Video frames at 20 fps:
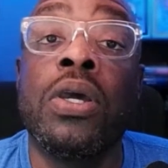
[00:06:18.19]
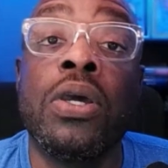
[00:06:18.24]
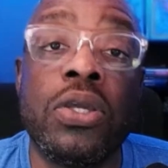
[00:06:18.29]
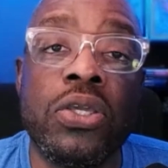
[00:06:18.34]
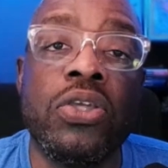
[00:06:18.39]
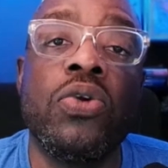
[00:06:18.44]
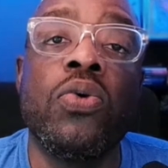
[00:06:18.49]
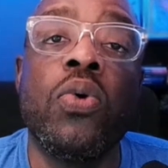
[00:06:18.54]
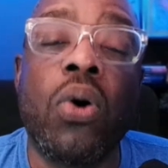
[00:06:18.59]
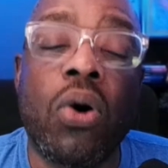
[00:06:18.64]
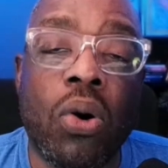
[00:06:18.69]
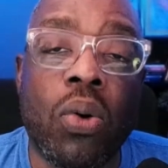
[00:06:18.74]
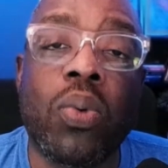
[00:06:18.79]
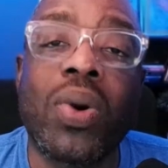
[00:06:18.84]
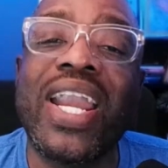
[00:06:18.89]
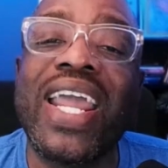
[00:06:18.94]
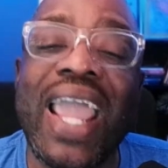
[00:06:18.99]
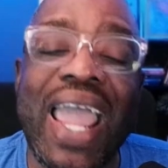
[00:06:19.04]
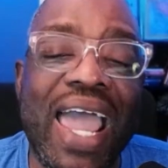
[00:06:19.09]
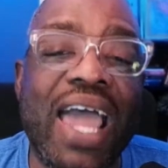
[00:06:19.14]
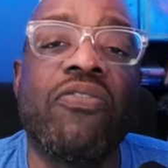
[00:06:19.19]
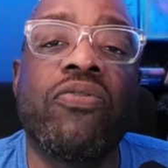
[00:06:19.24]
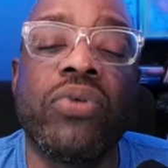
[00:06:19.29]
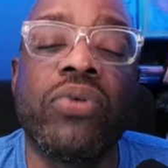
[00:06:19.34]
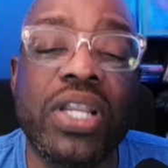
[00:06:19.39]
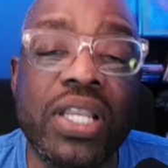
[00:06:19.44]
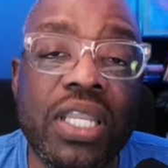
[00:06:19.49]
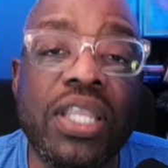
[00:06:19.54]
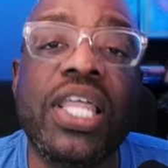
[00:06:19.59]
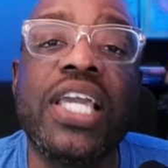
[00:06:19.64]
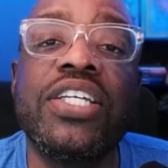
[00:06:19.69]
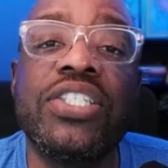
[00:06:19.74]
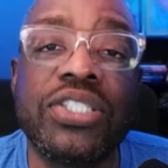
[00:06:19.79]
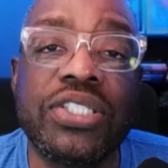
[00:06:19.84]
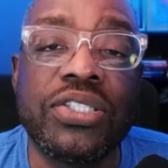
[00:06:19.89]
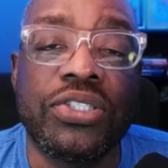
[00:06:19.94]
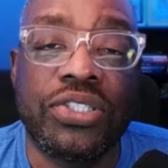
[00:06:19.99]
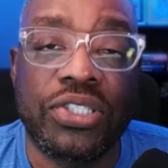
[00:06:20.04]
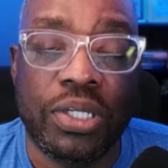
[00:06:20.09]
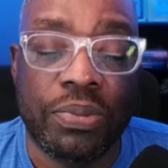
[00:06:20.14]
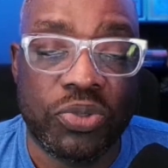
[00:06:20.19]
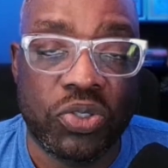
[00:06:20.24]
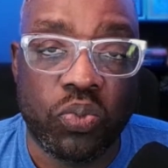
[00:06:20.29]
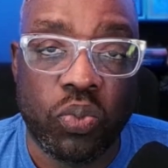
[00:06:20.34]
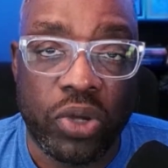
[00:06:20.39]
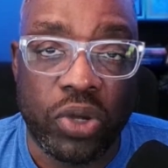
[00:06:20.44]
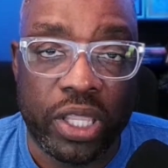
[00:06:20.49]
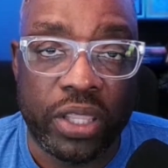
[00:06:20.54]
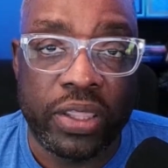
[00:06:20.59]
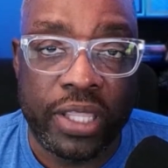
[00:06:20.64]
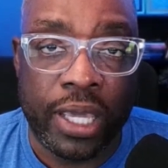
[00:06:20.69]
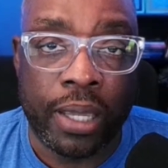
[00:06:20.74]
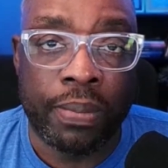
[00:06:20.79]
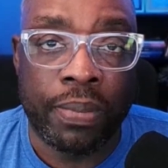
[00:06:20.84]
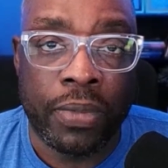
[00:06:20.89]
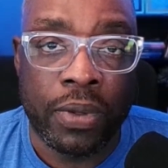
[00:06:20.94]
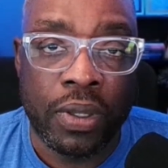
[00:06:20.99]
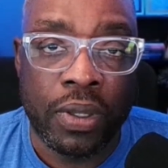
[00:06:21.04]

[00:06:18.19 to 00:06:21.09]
You already have relationships with them.